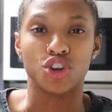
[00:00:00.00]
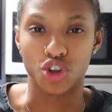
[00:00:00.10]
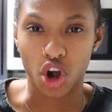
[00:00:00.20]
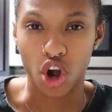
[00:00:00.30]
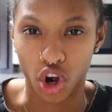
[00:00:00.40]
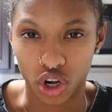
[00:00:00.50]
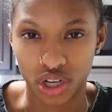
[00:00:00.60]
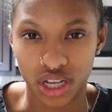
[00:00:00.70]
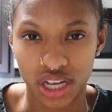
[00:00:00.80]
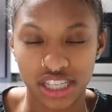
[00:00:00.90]
dog
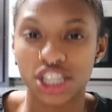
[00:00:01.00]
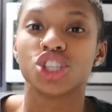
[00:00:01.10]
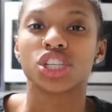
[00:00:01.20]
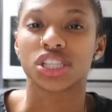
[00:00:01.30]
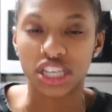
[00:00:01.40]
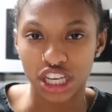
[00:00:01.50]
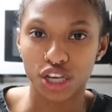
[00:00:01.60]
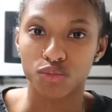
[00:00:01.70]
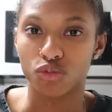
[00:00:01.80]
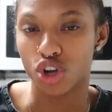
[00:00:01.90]
to just
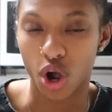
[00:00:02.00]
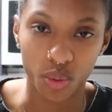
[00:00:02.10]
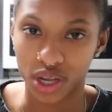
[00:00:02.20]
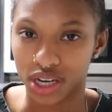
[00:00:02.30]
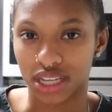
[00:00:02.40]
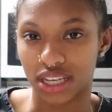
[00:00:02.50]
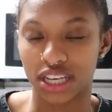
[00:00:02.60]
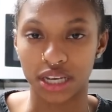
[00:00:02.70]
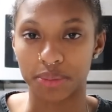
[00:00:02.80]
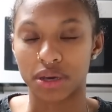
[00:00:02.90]
keep going and
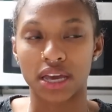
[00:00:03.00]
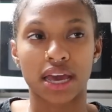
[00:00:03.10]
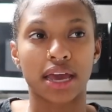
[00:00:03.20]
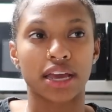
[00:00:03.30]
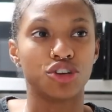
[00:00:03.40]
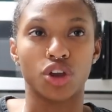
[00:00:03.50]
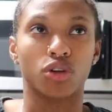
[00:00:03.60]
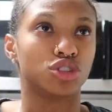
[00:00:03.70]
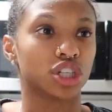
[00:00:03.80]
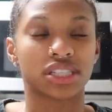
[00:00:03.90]
keep, you
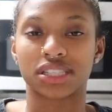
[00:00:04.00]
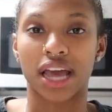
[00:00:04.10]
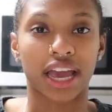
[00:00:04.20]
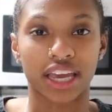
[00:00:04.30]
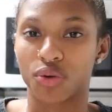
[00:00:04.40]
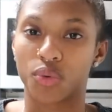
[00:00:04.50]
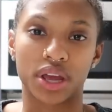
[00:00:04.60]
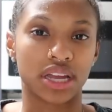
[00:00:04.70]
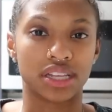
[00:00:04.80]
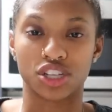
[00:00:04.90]
know, just stacking
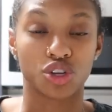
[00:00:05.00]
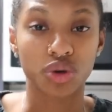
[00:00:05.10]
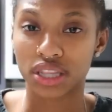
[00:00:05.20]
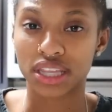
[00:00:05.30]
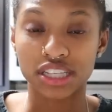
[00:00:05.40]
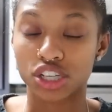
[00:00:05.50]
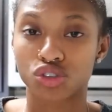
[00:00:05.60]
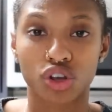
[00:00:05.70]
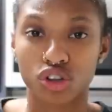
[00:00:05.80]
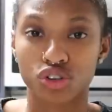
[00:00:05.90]
wins and doing the things that
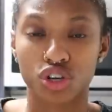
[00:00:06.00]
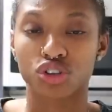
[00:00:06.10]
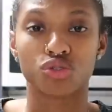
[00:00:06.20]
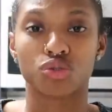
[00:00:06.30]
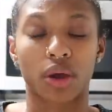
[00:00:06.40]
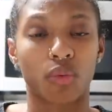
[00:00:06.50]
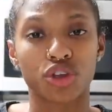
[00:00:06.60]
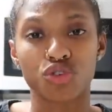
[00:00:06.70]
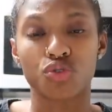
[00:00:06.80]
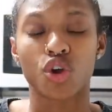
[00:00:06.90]
you know that you can do. Like, when
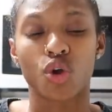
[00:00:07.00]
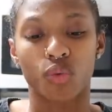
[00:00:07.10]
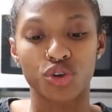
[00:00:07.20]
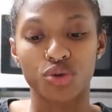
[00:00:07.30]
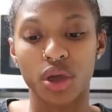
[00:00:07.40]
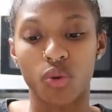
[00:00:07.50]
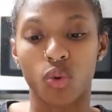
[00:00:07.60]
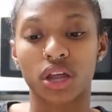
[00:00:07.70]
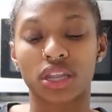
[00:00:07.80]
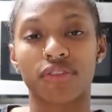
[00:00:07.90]
you hit
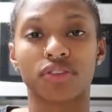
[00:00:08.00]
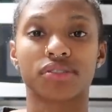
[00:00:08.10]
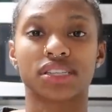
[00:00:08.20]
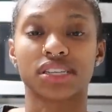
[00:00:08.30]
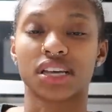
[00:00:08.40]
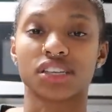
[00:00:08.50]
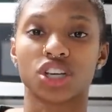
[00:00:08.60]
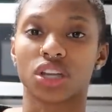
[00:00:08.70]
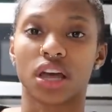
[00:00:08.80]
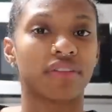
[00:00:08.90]
one level of success
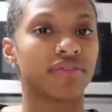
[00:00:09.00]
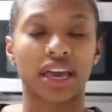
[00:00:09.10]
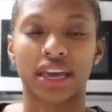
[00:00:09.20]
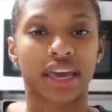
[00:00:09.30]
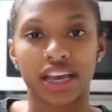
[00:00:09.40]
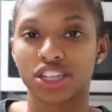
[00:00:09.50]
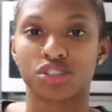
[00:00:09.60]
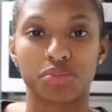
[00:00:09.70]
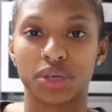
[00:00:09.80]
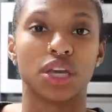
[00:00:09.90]
in your life, that can't
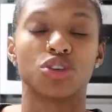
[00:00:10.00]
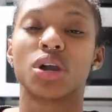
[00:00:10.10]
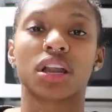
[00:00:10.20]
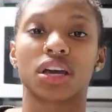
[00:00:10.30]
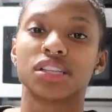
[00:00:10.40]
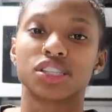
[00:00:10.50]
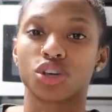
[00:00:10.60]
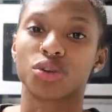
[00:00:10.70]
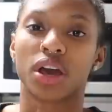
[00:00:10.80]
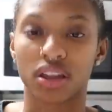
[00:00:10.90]
just be it. You got to
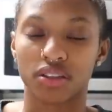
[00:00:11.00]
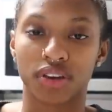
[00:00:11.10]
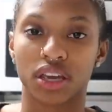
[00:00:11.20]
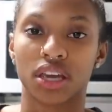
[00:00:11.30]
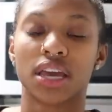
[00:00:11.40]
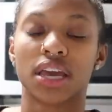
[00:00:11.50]
continue to elevate